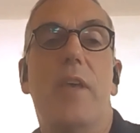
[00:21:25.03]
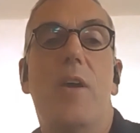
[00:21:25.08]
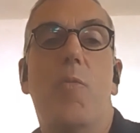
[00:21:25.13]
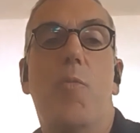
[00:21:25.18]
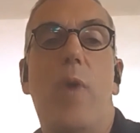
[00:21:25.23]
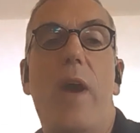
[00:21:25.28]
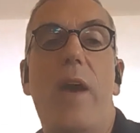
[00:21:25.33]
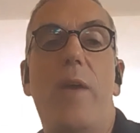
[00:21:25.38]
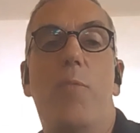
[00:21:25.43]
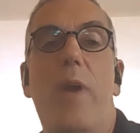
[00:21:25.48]

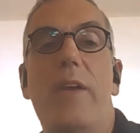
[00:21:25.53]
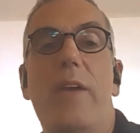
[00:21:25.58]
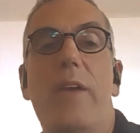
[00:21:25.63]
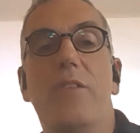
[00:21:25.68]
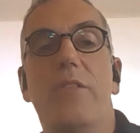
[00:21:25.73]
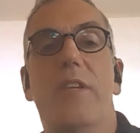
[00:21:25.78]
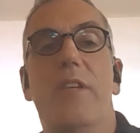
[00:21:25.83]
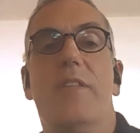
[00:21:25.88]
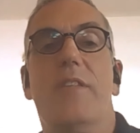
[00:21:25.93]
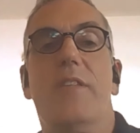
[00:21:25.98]
Where do
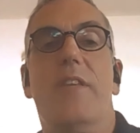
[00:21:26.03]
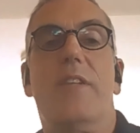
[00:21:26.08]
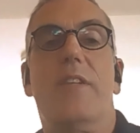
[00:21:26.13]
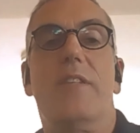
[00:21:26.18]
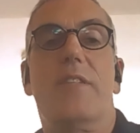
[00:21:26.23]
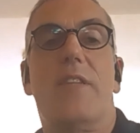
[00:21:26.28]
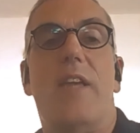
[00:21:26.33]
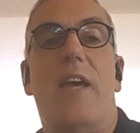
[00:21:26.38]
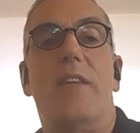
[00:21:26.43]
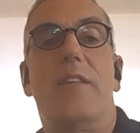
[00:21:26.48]
you think things
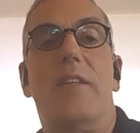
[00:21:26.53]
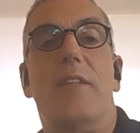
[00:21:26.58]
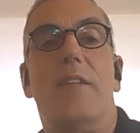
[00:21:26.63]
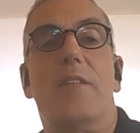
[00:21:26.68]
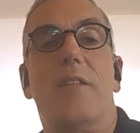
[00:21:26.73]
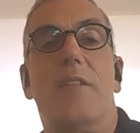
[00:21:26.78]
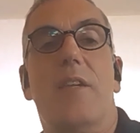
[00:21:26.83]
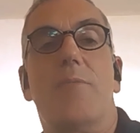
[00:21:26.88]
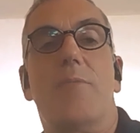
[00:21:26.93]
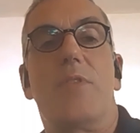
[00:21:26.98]
stand in
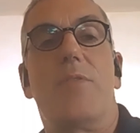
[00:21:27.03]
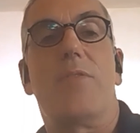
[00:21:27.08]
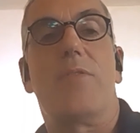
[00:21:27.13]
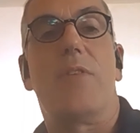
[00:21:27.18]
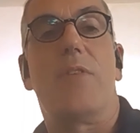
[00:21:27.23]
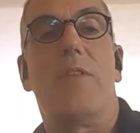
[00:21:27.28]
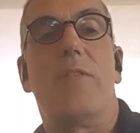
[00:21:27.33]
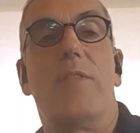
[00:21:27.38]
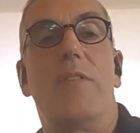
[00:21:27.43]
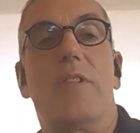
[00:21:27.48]
terms of
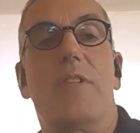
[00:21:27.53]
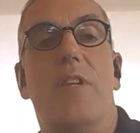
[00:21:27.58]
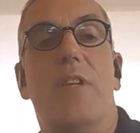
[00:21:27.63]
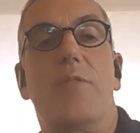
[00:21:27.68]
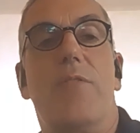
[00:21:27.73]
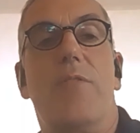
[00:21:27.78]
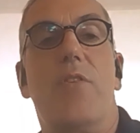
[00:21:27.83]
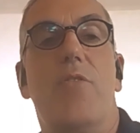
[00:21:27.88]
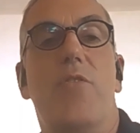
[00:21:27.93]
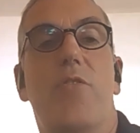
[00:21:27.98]

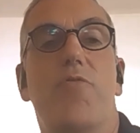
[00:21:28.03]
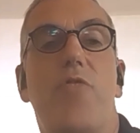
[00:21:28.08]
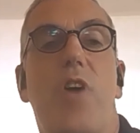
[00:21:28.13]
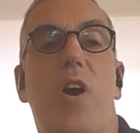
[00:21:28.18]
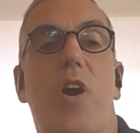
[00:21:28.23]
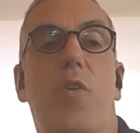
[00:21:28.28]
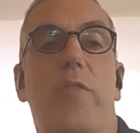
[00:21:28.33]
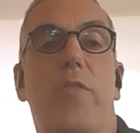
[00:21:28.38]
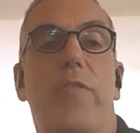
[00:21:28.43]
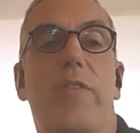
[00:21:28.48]
the
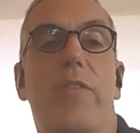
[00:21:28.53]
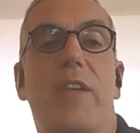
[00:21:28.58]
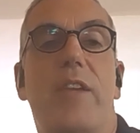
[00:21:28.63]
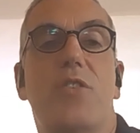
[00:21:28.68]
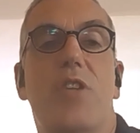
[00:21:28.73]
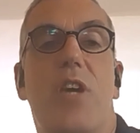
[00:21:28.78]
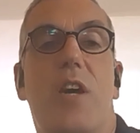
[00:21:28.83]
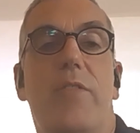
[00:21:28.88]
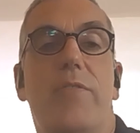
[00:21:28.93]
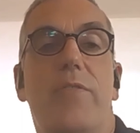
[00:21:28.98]
role of the
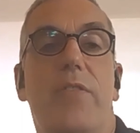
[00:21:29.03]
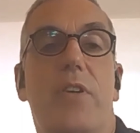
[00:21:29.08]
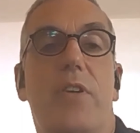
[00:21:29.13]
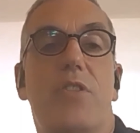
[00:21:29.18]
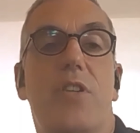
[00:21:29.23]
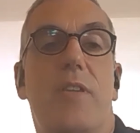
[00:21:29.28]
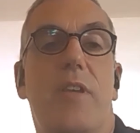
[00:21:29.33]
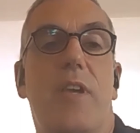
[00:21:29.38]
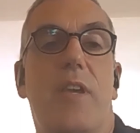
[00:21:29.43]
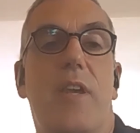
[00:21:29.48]
HR
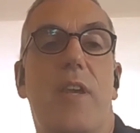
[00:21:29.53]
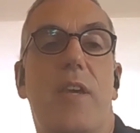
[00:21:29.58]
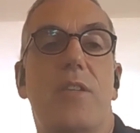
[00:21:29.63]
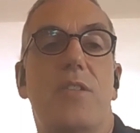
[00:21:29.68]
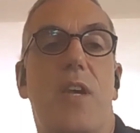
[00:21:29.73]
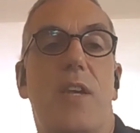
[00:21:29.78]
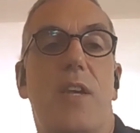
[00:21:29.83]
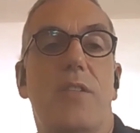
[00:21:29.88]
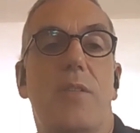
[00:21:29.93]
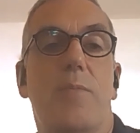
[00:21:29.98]
function in the
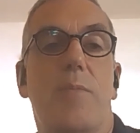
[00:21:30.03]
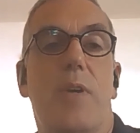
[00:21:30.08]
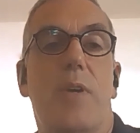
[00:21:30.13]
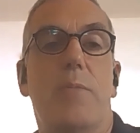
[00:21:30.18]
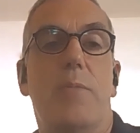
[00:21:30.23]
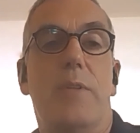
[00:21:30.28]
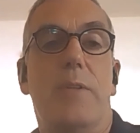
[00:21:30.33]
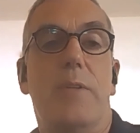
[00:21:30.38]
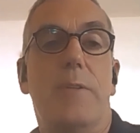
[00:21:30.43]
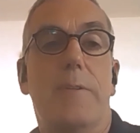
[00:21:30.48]
NHS at the moment?